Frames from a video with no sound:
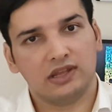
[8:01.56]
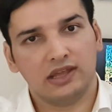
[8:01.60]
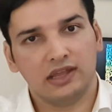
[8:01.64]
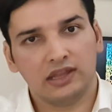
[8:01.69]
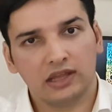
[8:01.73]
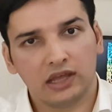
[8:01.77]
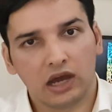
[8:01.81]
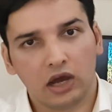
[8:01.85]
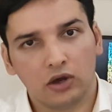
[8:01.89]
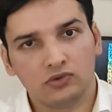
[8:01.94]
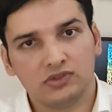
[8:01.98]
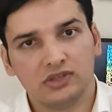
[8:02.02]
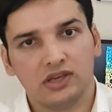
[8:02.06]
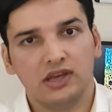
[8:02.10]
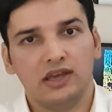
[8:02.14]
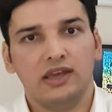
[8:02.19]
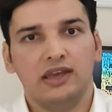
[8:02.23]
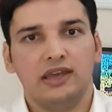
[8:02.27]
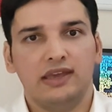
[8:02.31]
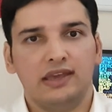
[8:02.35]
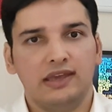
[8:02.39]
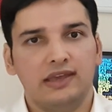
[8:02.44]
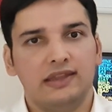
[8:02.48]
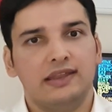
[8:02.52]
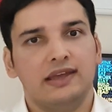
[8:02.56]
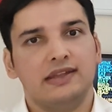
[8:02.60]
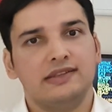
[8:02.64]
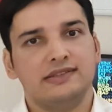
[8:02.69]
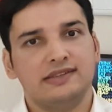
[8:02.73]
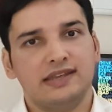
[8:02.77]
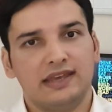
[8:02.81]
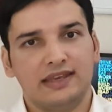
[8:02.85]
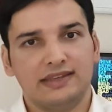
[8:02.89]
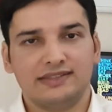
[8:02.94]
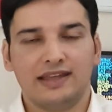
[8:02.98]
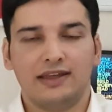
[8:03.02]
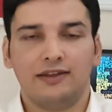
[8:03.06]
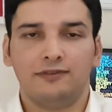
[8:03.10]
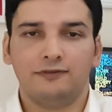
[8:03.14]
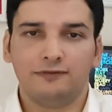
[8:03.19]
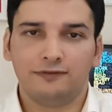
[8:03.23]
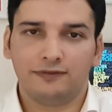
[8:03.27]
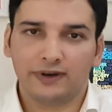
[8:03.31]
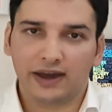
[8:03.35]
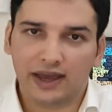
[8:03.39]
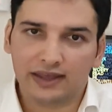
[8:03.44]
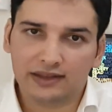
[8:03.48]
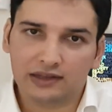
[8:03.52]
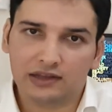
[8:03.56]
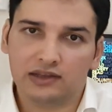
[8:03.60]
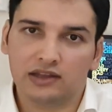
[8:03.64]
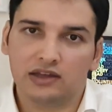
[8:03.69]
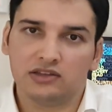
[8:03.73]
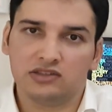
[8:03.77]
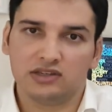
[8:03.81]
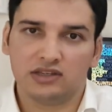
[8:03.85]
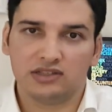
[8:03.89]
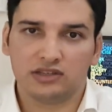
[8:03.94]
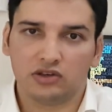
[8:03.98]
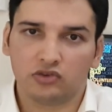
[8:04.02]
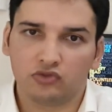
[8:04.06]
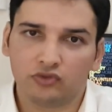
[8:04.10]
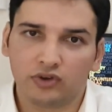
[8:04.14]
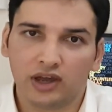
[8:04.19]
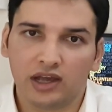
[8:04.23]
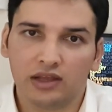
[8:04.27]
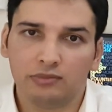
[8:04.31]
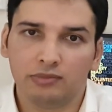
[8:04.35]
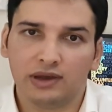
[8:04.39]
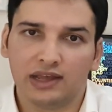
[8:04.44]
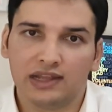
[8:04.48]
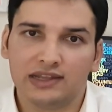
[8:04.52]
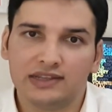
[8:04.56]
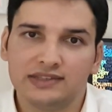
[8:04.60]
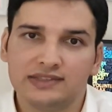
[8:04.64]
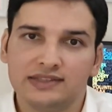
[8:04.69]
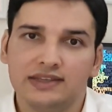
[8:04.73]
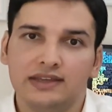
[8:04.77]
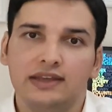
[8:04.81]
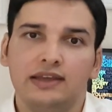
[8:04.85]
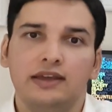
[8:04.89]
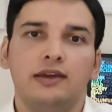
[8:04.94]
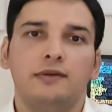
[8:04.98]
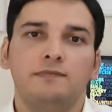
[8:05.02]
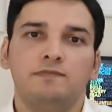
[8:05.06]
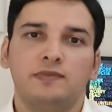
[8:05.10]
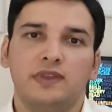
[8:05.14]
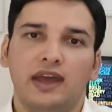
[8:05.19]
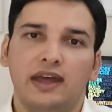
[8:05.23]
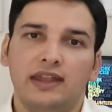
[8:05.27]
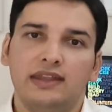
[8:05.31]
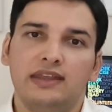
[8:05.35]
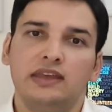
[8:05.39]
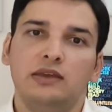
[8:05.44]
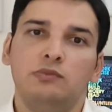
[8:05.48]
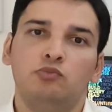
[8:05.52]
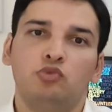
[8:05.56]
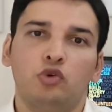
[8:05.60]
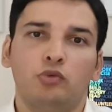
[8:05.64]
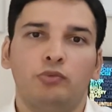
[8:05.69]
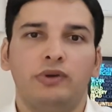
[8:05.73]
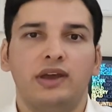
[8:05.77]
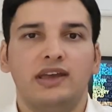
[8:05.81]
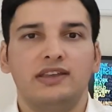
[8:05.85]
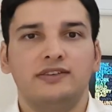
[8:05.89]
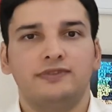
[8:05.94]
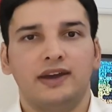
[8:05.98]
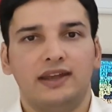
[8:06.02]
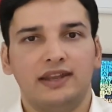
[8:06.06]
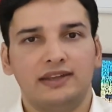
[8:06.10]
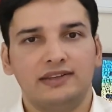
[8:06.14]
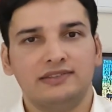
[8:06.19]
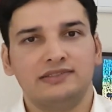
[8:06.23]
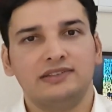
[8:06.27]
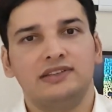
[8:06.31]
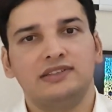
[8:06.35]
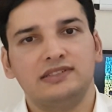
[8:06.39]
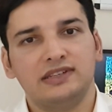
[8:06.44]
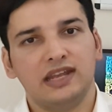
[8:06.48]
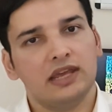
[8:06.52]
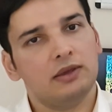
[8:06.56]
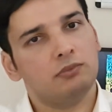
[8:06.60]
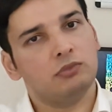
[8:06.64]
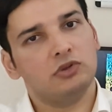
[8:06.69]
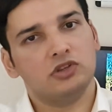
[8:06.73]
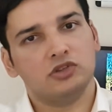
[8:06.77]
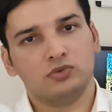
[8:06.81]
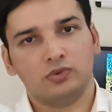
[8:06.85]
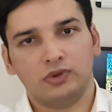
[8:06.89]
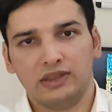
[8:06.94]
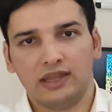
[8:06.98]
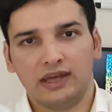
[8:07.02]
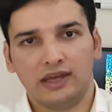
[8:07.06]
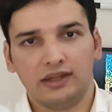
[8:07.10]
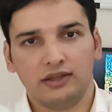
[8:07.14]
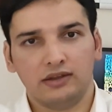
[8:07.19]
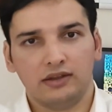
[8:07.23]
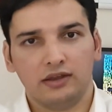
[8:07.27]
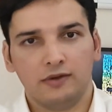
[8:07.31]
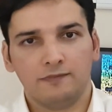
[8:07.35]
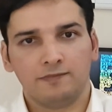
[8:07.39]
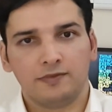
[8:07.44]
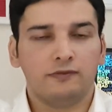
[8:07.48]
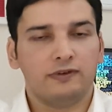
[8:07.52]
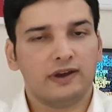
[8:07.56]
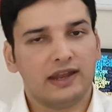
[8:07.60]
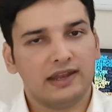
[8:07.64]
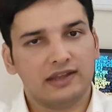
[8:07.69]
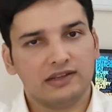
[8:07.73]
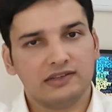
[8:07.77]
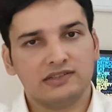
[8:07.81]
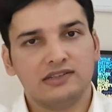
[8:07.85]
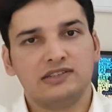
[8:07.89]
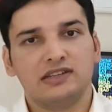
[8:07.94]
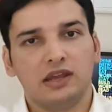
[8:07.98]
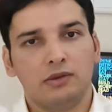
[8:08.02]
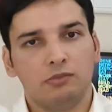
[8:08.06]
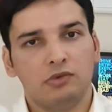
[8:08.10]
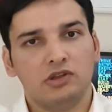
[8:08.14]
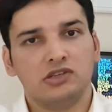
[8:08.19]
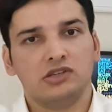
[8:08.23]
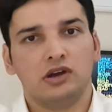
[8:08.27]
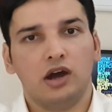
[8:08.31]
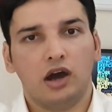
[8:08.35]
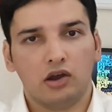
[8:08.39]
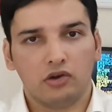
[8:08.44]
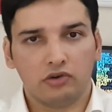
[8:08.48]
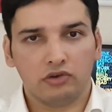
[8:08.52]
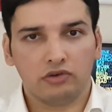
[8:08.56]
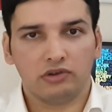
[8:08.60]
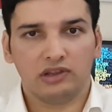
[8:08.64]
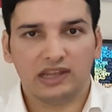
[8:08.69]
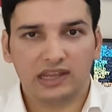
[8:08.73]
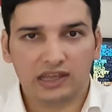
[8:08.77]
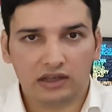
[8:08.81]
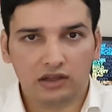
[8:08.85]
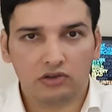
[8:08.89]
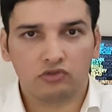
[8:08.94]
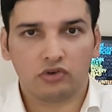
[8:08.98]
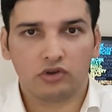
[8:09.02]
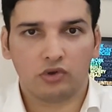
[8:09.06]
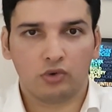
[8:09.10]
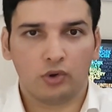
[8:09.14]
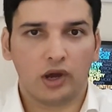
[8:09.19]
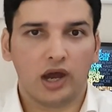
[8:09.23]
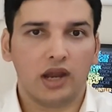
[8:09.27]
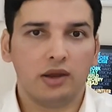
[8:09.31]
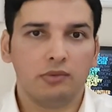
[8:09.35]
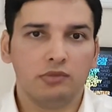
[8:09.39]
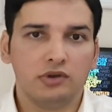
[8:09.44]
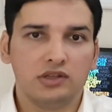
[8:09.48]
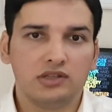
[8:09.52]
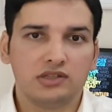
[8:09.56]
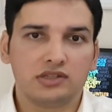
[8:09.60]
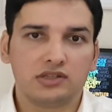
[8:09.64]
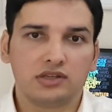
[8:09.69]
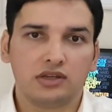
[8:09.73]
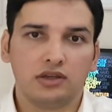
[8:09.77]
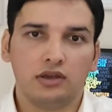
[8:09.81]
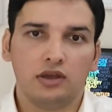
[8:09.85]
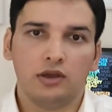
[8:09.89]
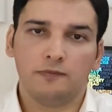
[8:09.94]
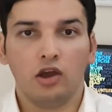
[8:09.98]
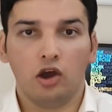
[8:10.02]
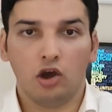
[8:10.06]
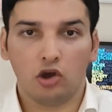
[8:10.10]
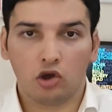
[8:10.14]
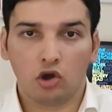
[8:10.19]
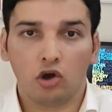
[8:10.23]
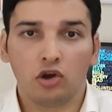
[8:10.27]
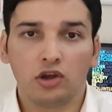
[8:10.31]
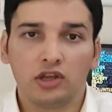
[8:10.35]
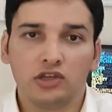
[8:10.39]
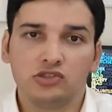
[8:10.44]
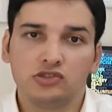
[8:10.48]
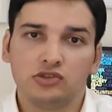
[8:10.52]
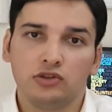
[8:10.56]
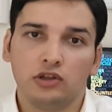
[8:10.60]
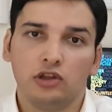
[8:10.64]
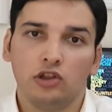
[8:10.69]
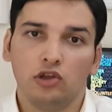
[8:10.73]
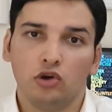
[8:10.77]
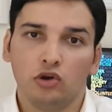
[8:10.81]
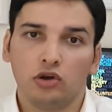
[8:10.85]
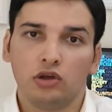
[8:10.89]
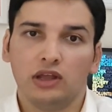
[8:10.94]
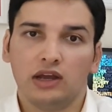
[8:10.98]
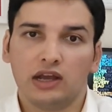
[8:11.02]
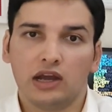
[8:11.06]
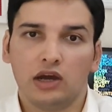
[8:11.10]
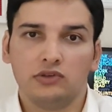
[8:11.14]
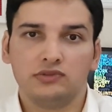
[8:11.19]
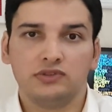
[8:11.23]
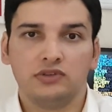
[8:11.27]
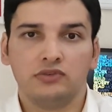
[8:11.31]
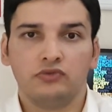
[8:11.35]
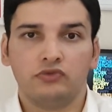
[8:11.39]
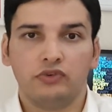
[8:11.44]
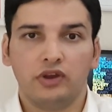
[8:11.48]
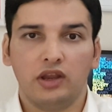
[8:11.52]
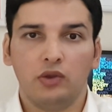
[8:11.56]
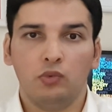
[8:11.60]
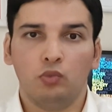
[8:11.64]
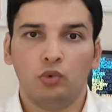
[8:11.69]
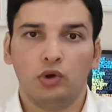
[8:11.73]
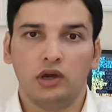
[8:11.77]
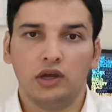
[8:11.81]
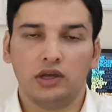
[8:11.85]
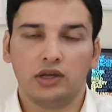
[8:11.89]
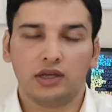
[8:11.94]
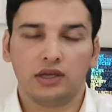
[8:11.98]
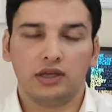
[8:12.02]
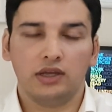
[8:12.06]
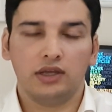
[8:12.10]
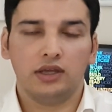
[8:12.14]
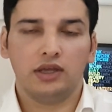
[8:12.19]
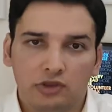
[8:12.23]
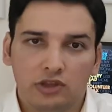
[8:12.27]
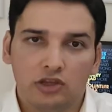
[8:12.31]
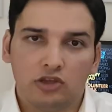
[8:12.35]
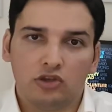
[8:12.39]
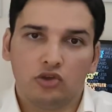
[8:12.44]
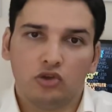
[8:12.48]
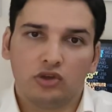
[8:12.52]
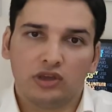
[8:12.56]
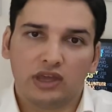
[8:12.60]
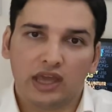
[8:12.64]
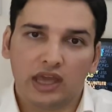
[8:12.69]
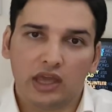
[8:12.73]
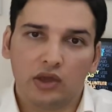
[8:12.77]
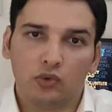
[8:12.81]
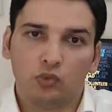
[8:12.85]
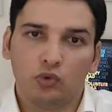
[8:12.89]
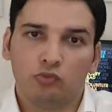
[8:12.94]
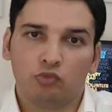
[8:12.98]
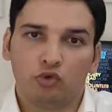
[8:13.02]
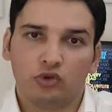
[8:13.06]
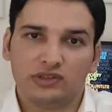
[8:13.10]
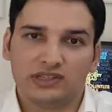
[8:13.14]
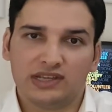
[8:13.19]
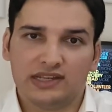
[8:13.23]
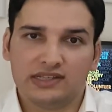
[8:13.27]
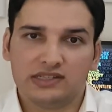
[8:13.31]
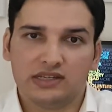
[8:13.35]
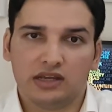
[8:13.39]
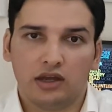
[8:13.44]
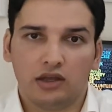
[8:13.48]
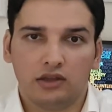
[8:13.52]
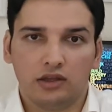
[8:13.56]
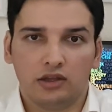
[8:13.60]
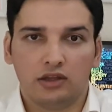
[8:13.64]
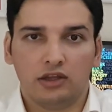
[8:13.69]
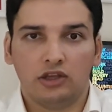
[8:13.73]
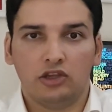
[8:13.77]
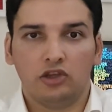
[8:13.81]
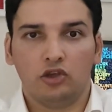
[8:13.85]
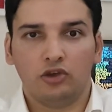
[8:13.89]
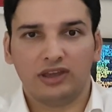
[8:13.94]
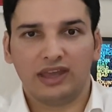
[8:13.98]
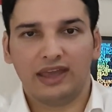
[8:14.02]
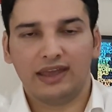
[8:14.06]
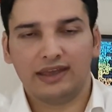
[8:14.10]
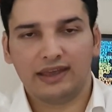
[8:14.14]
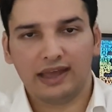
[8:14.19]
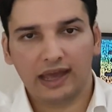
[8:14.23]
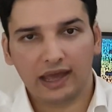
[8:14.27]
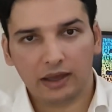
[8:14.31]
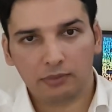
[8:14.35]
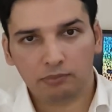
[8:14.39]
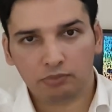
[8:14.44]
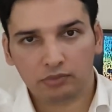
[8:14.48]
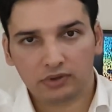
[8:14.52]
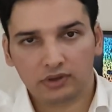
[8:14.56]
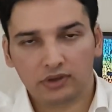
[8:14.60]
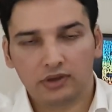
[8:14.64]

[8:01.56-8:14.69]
in-house, he then takes that final adjusted trial balance and he prepares financial statements with that. Financial statements are a legal requirement according to the local accounting framework. In the UK, we present it under the UK GAAP.